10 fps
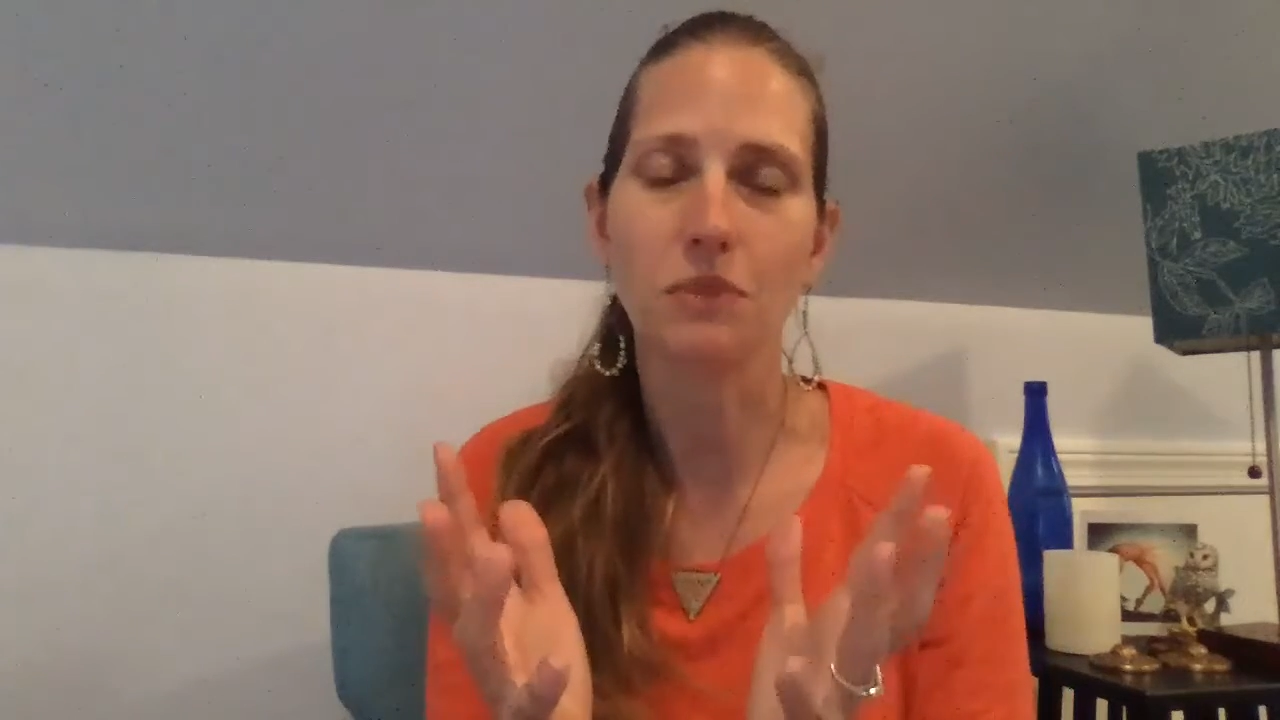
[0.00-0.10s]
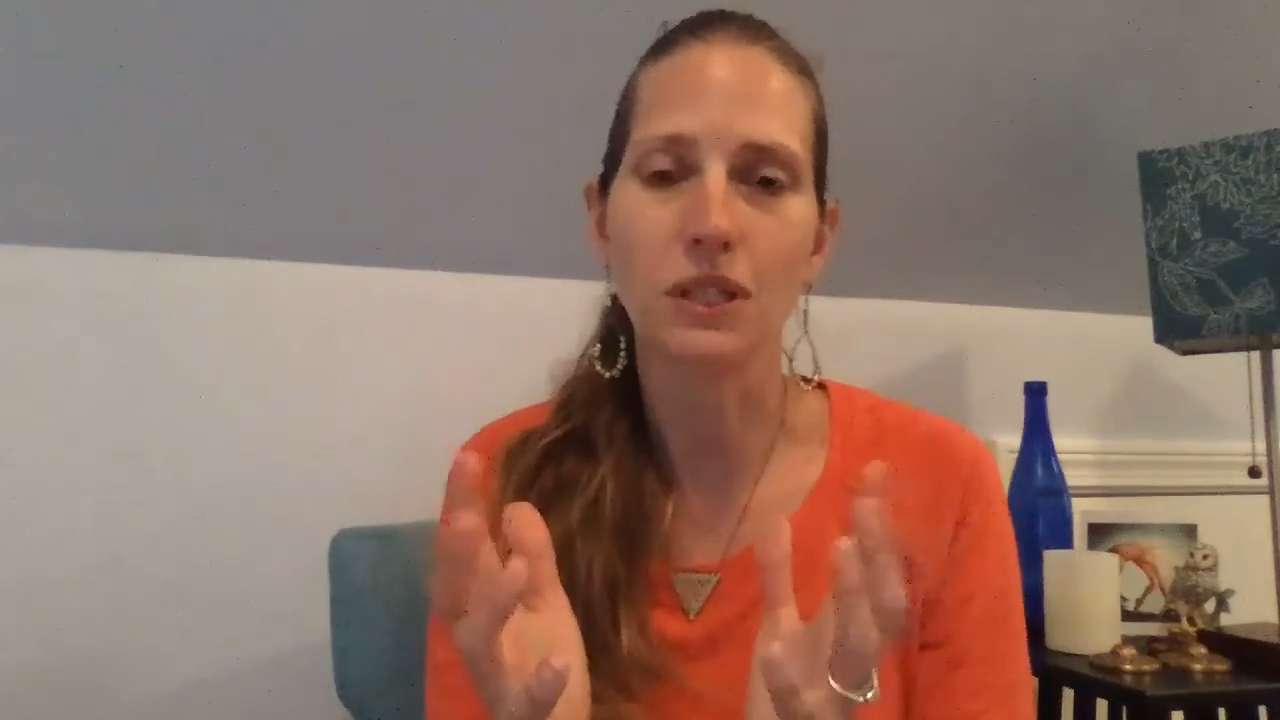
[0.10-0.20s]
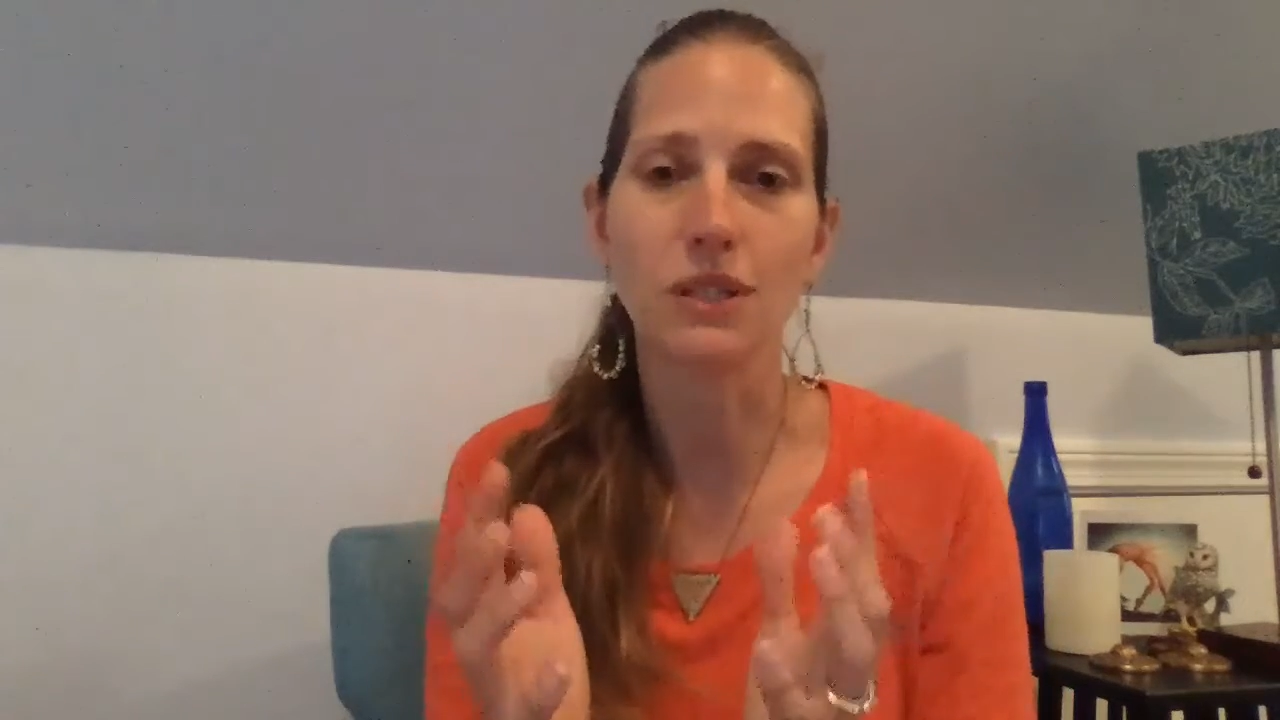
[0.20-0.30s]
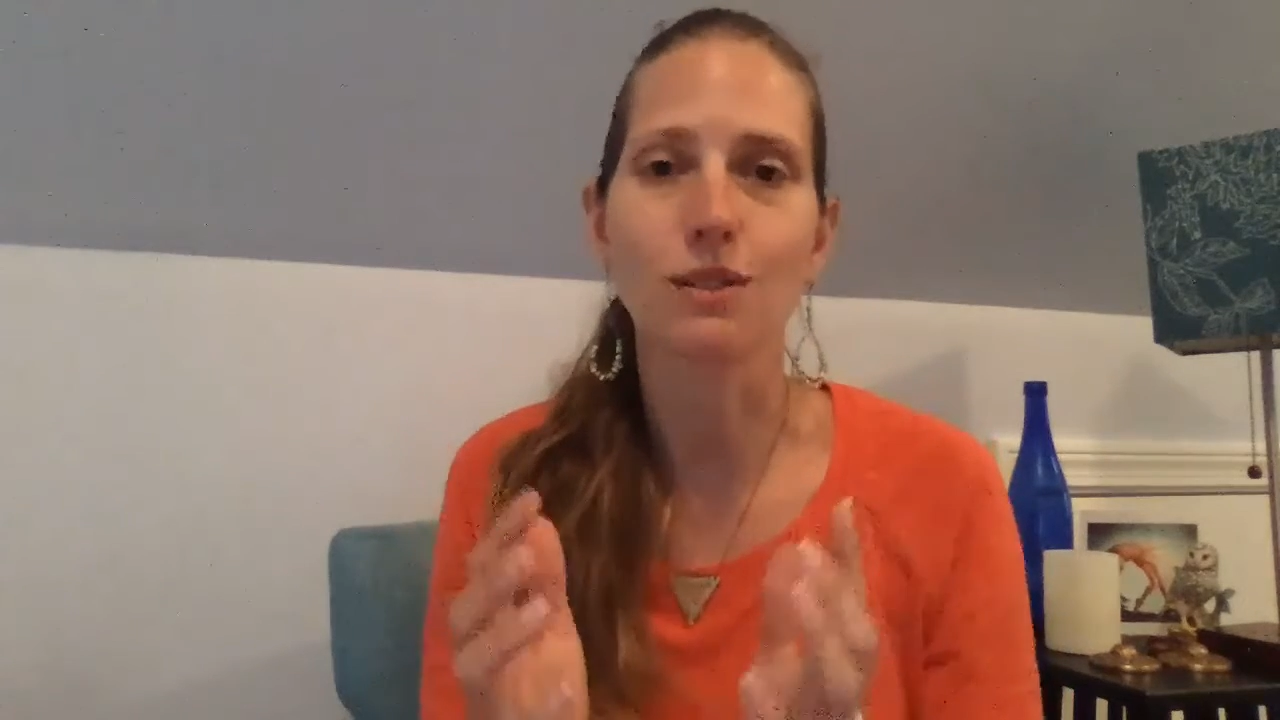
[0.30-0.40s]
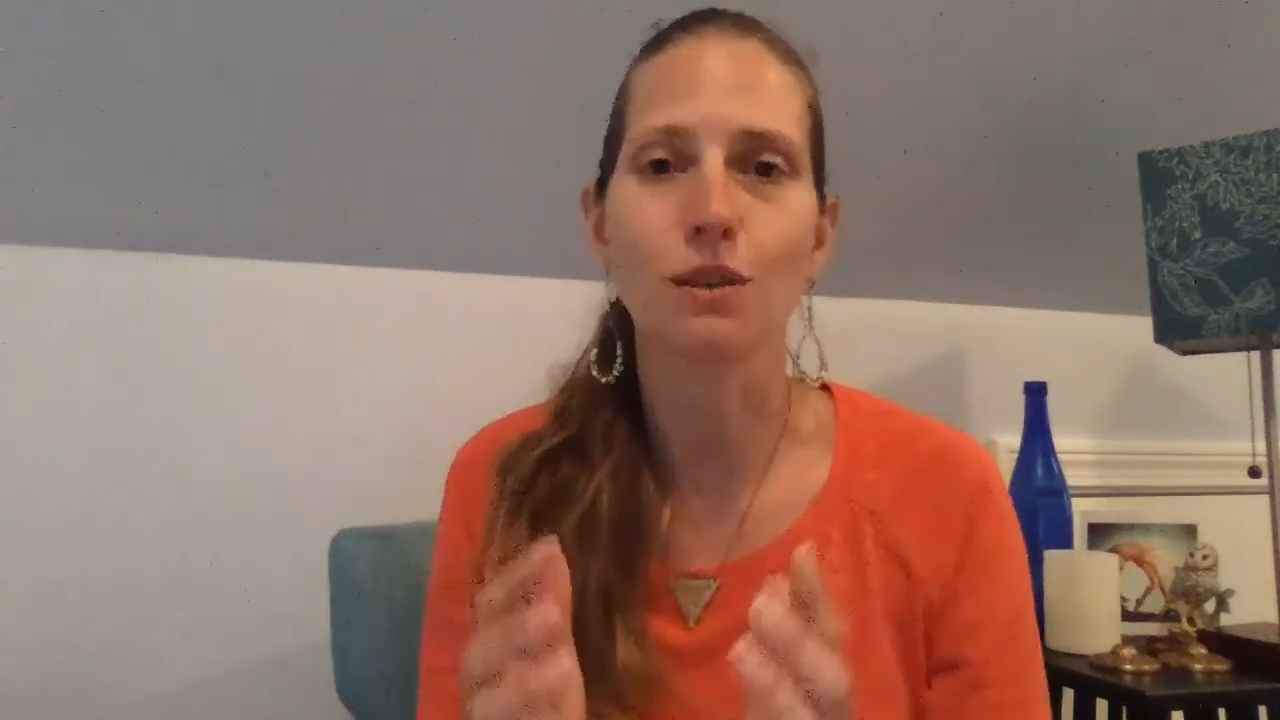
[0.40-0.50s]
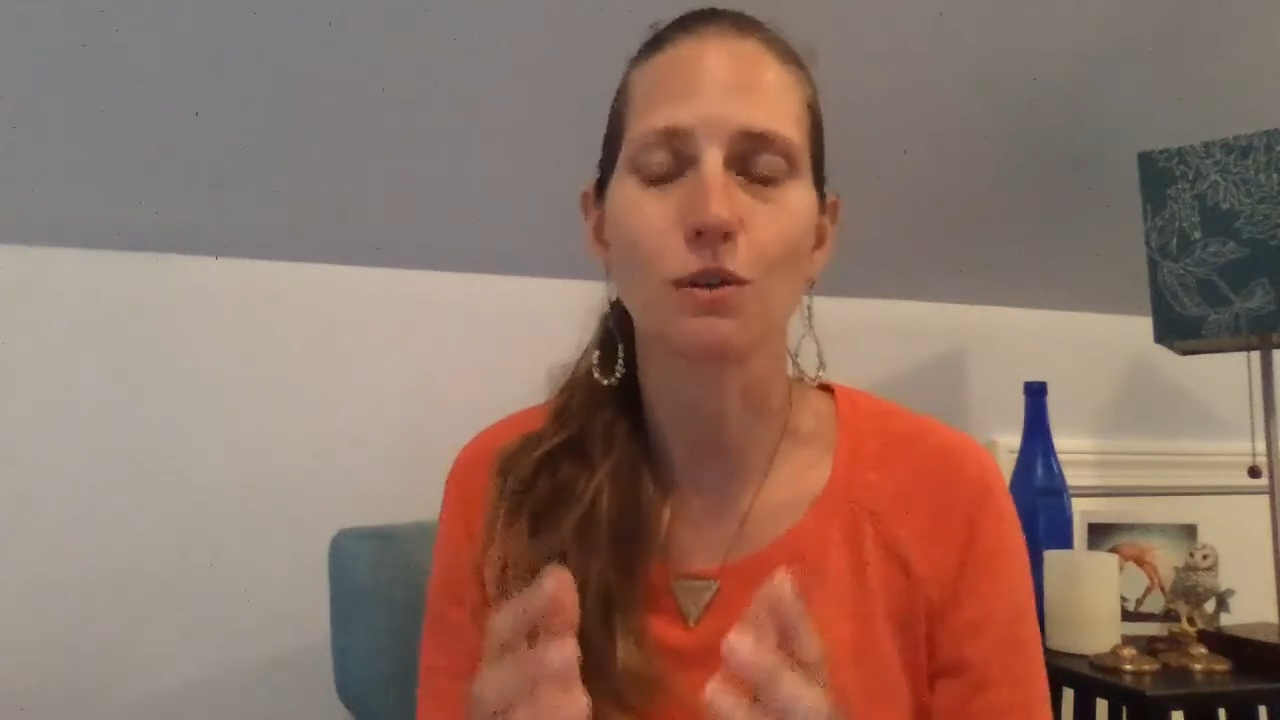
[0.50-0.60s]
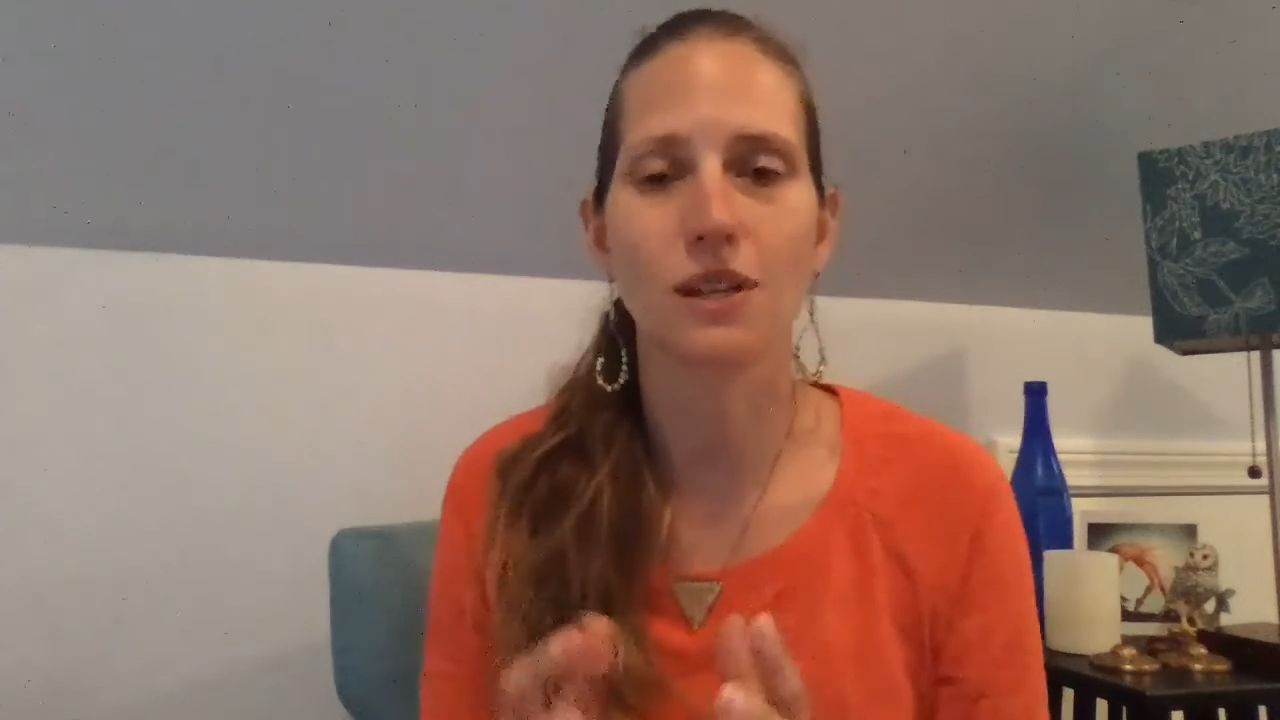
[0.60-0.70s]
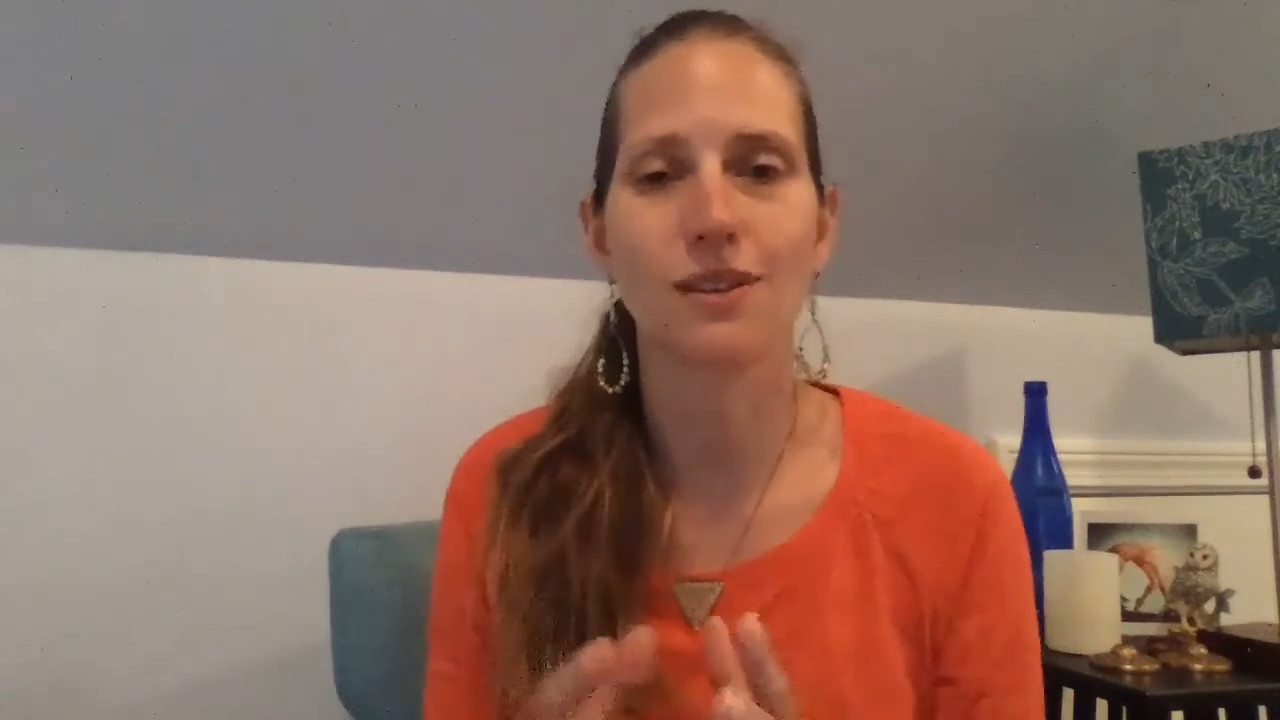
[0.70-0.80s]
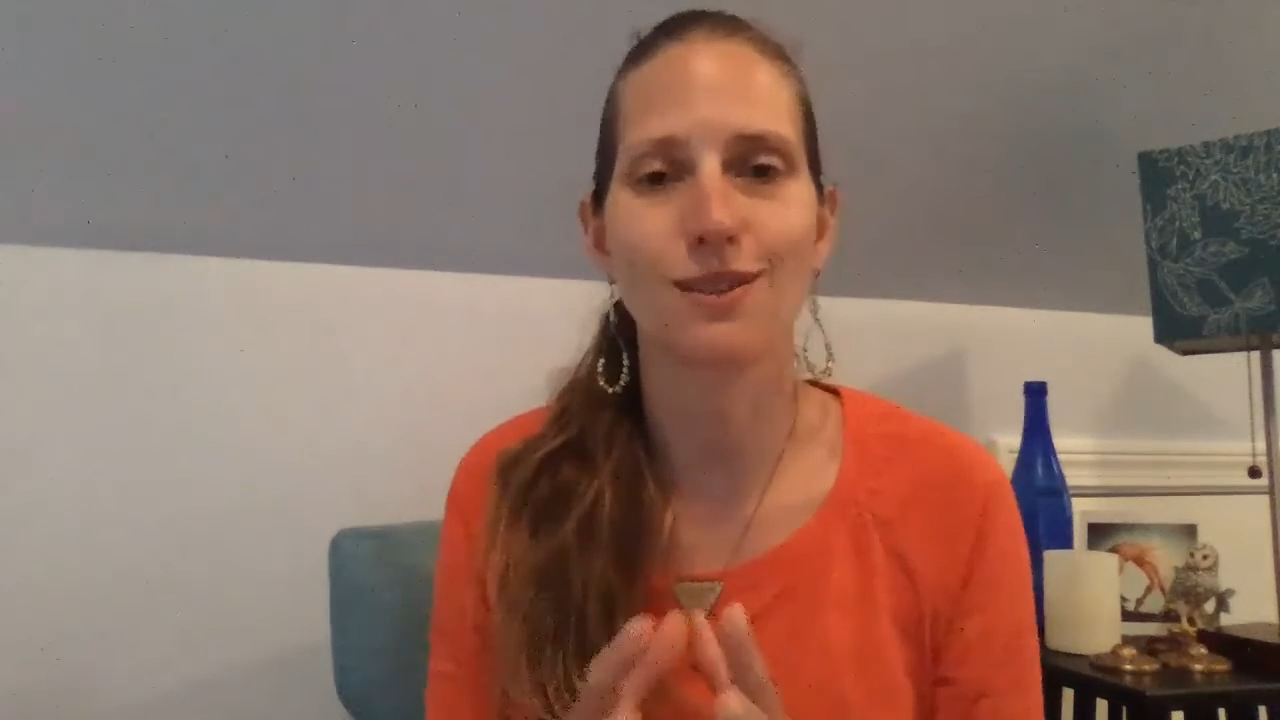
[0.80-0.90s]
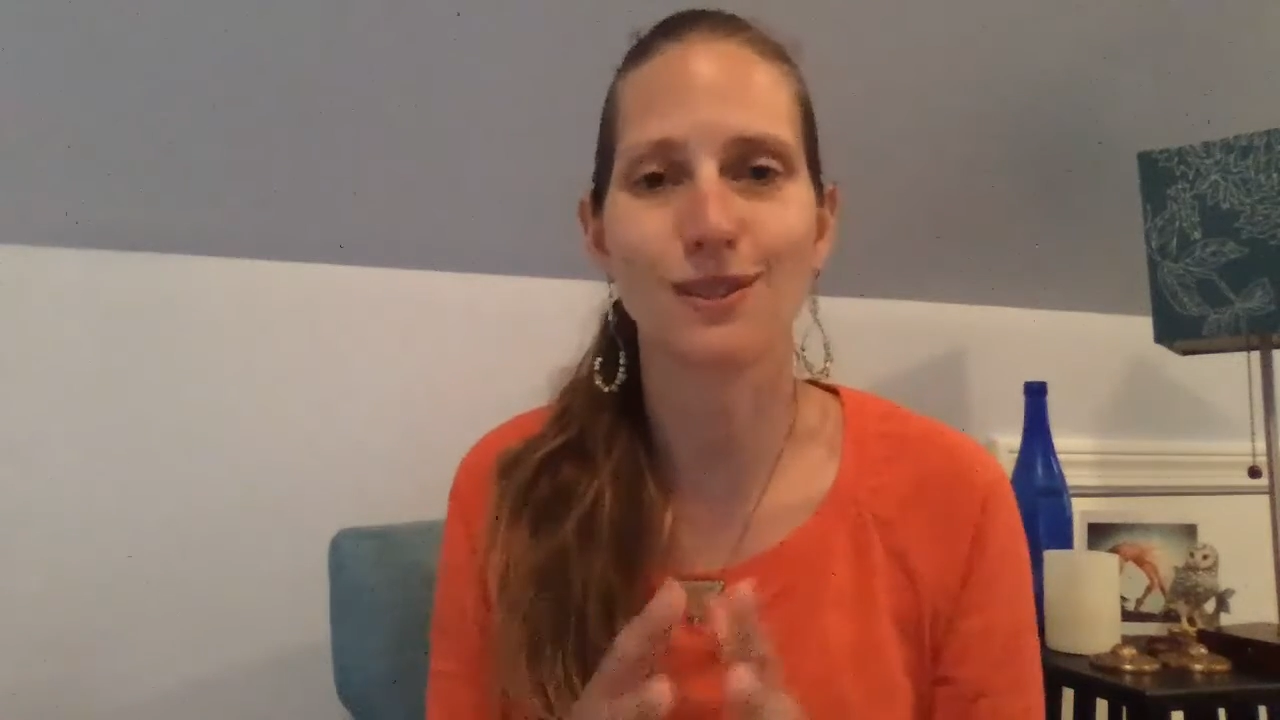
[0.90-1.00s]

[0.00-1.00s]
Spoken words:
this lotus,